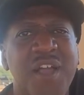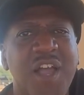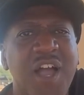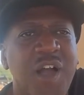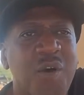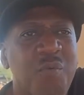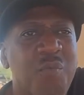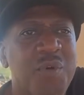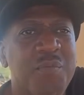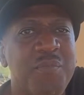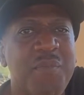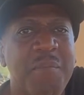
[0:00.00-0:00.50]
I
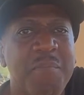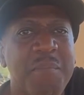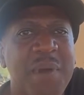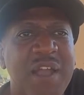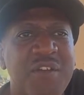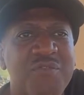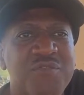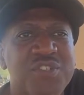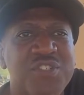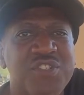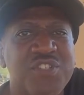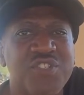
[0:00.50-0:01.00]
want my
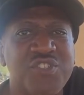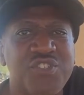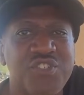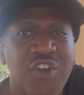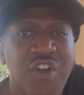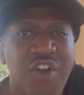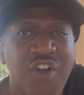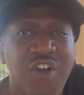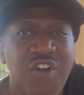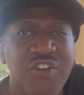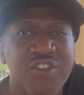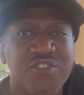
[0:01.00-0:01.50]
batteries to
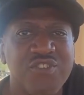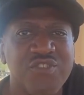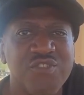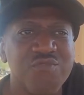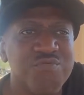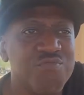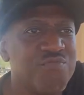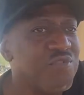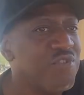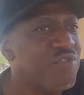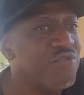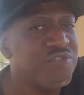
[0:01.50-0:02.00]
charge.
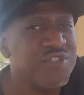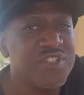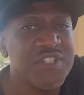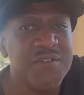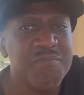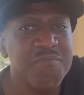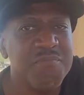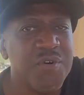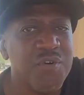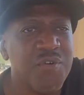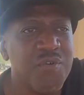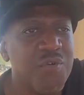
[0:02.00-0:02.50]
Real
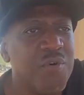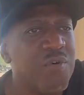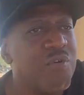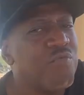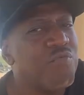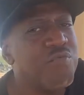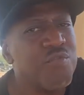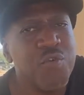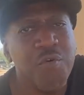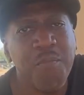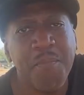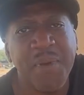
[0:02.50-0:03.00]
simple,
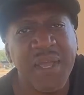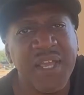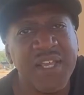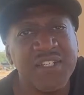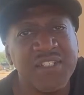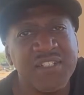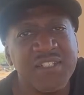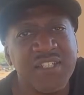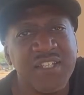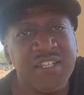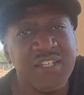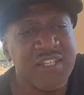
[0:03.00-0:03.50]
real
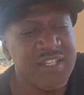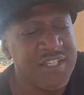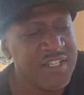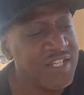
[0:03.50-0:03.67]
basic.